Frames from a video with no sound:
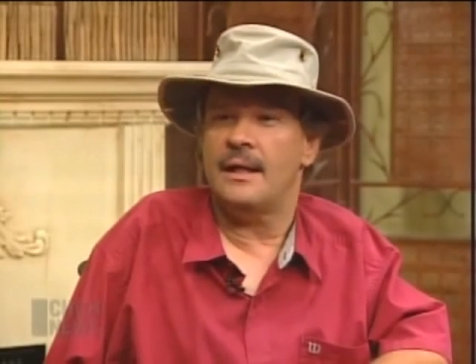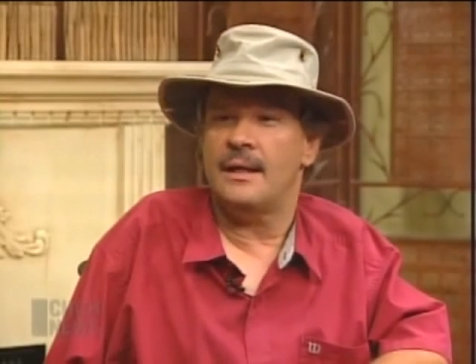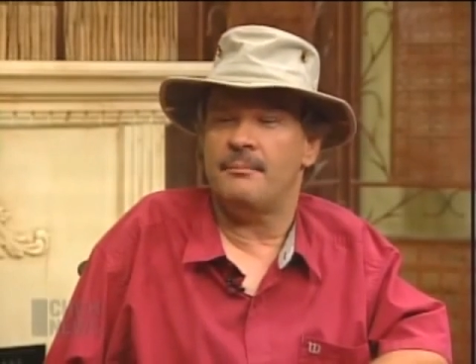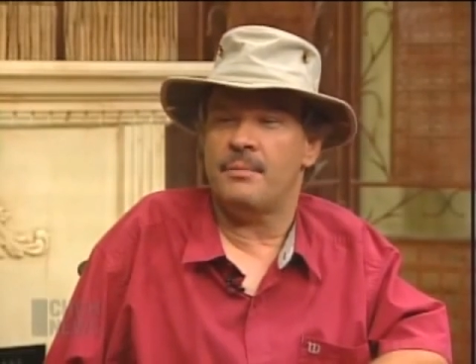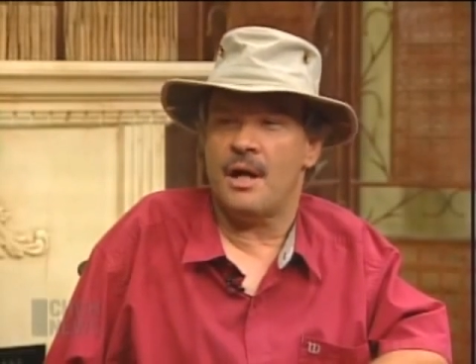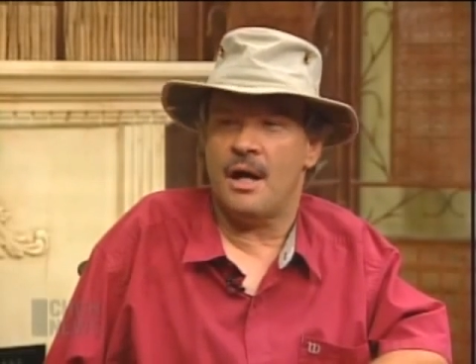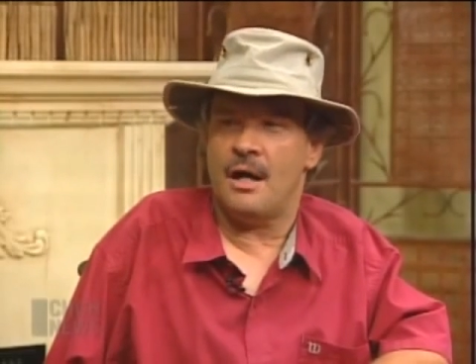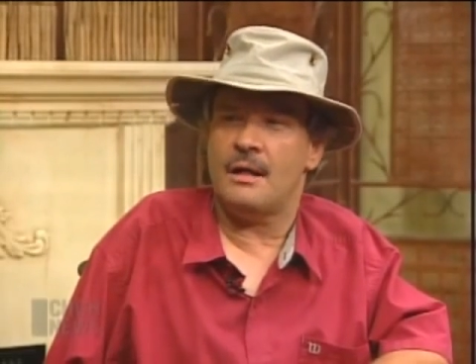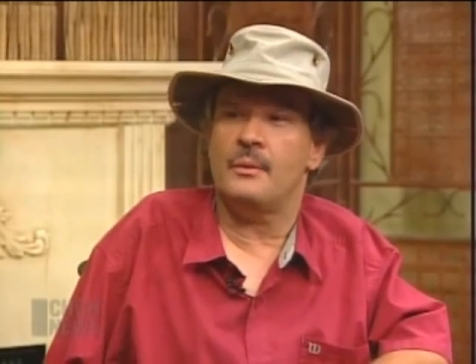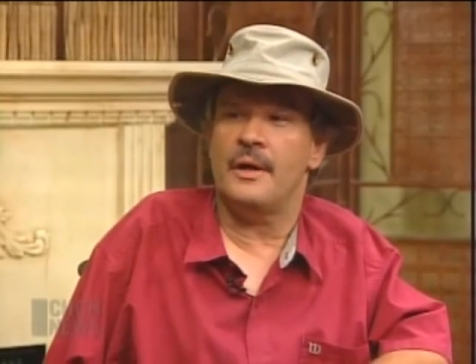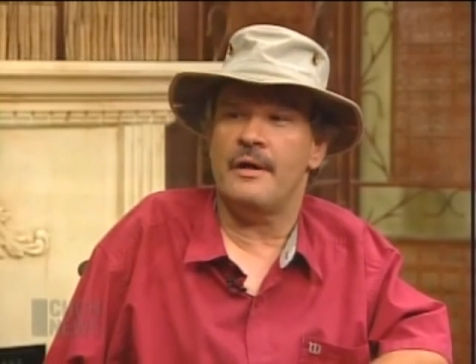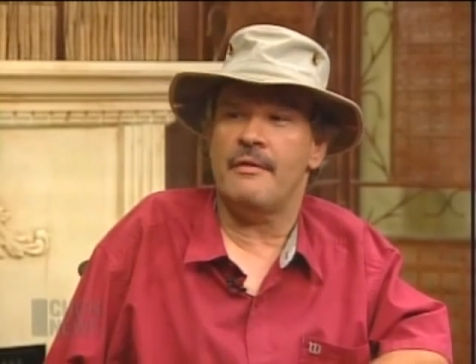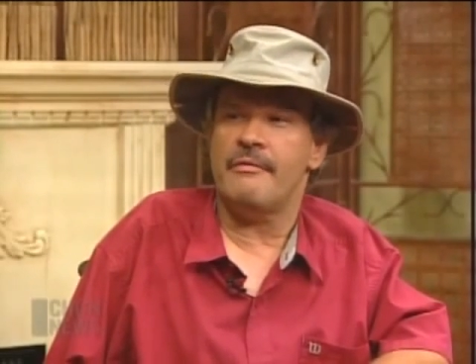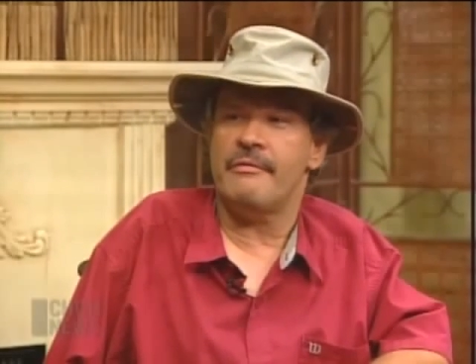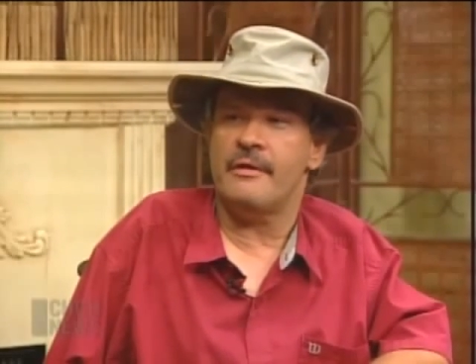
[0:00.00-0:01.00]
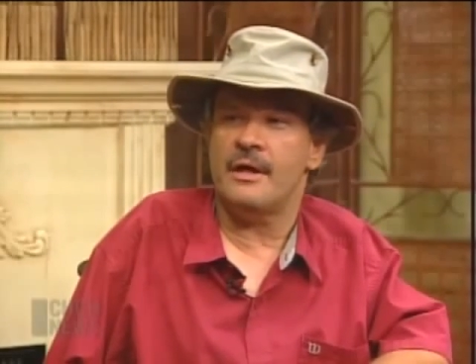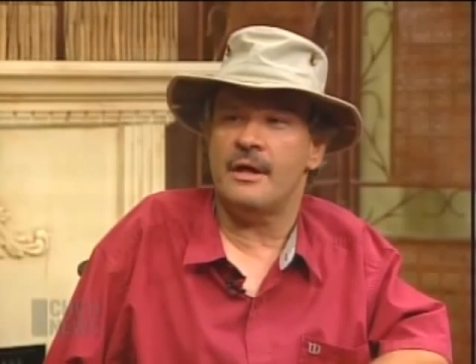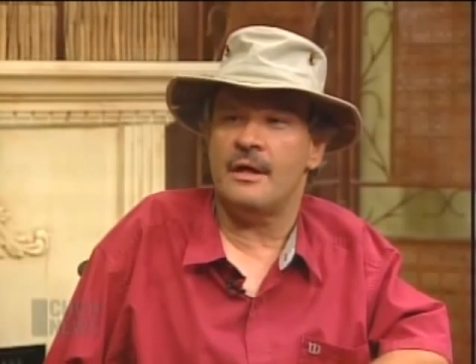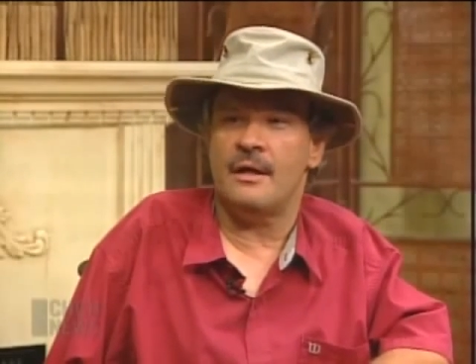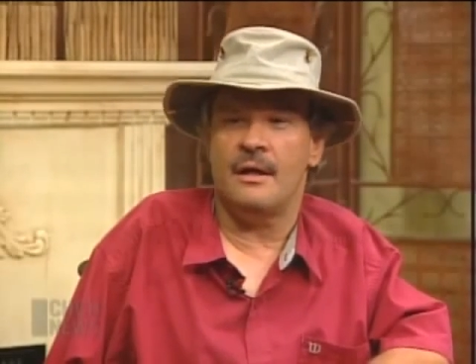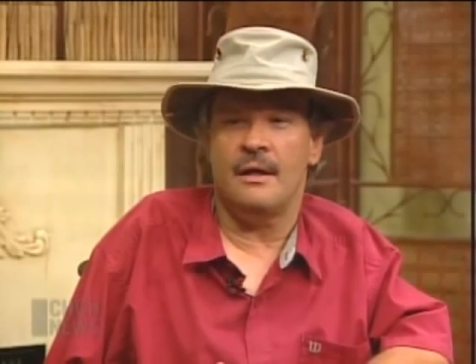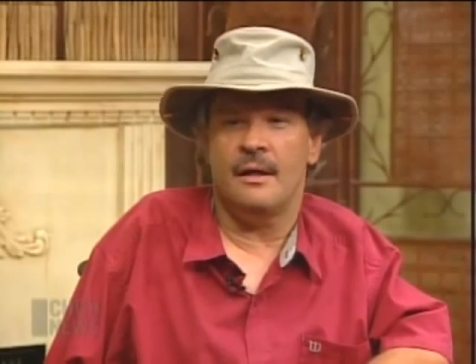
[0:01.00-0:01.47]
Brock with,
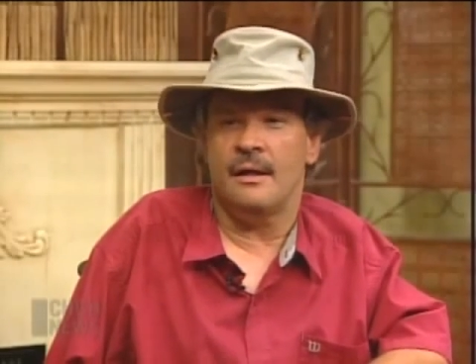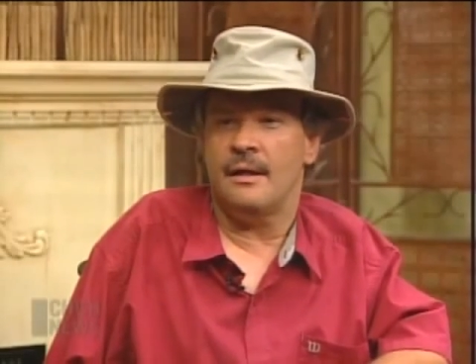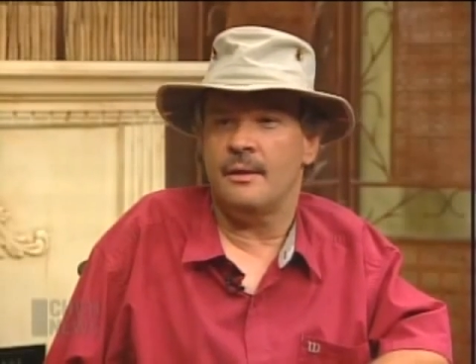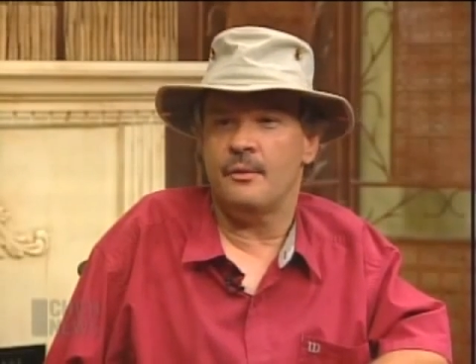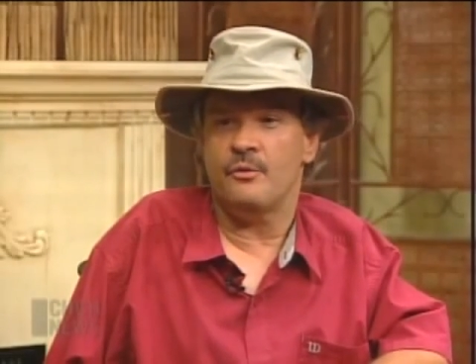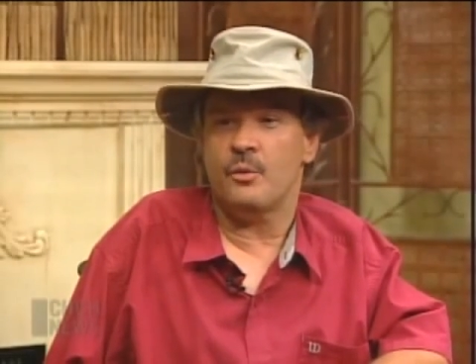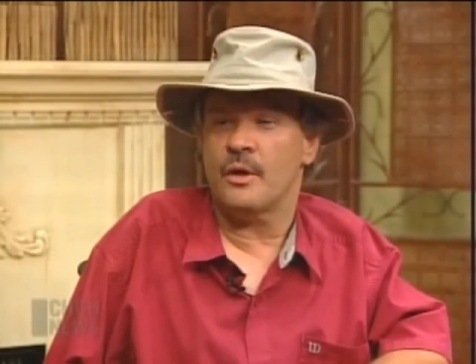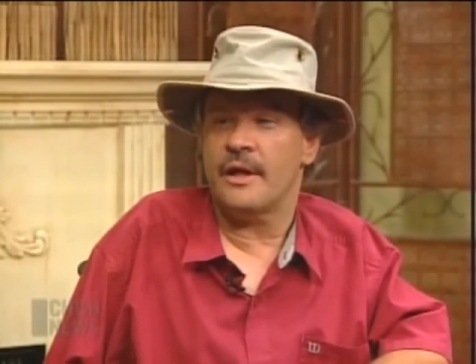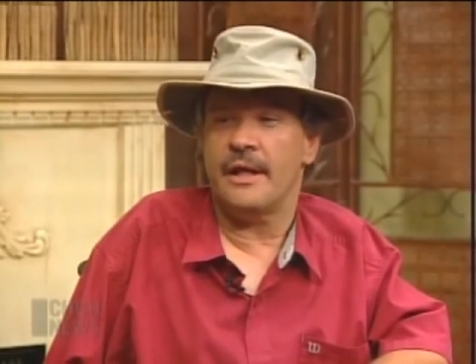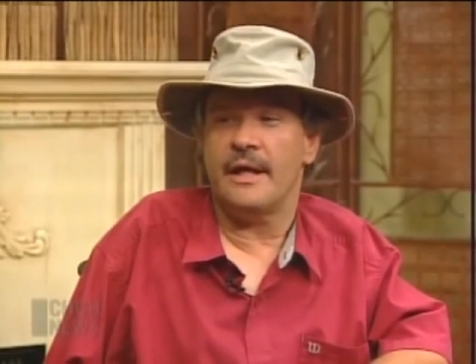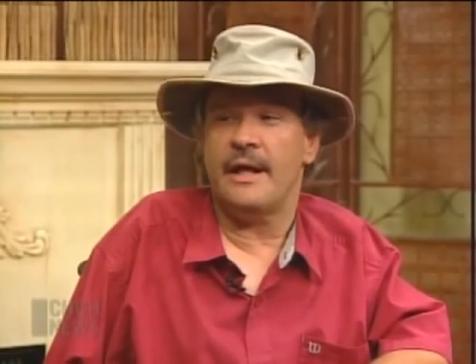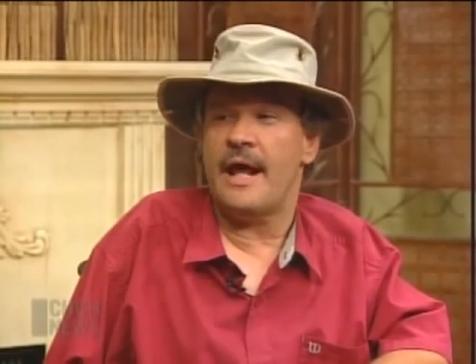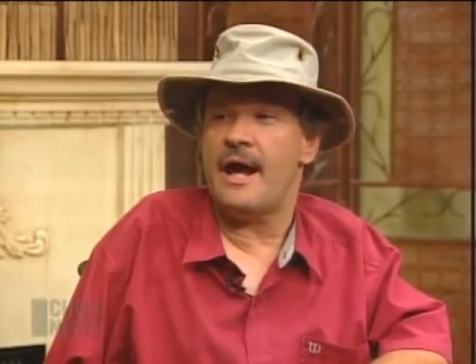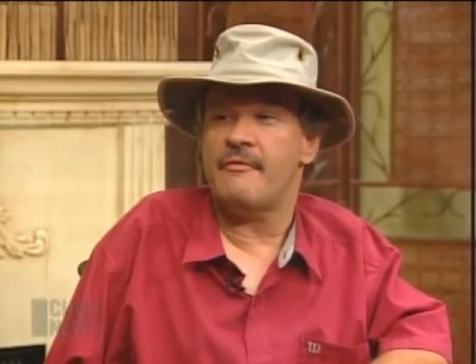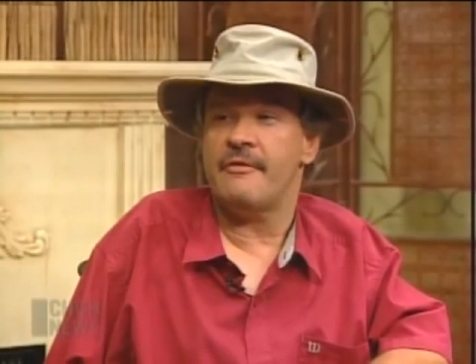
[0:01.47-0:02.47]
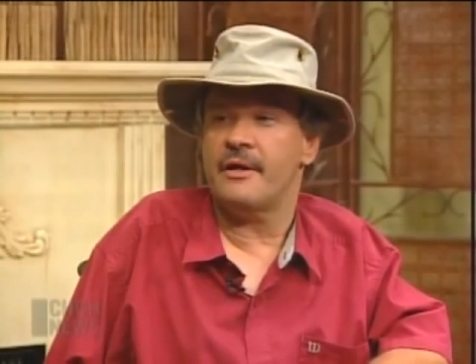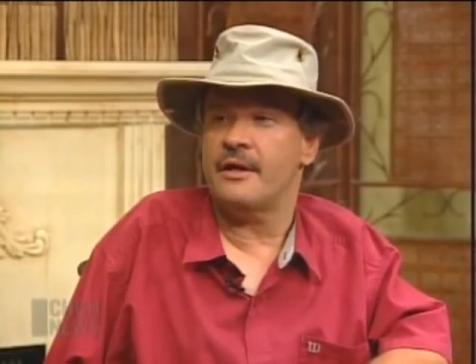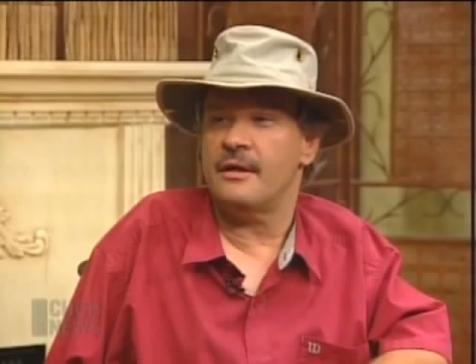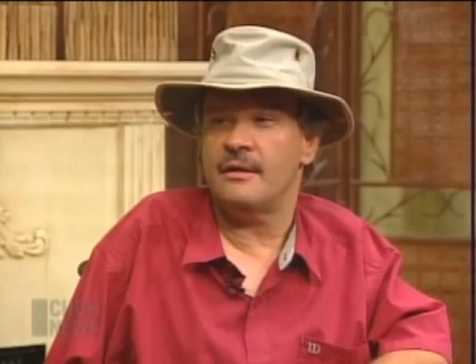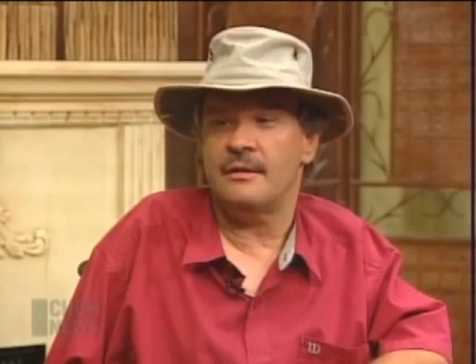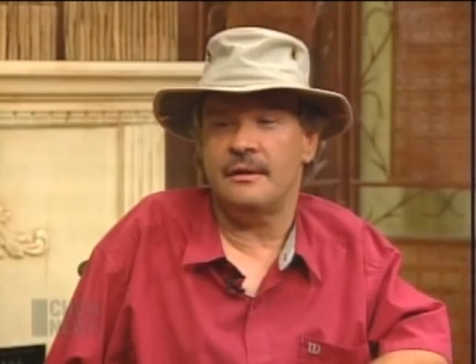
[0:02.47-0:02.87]
he was working in Africa,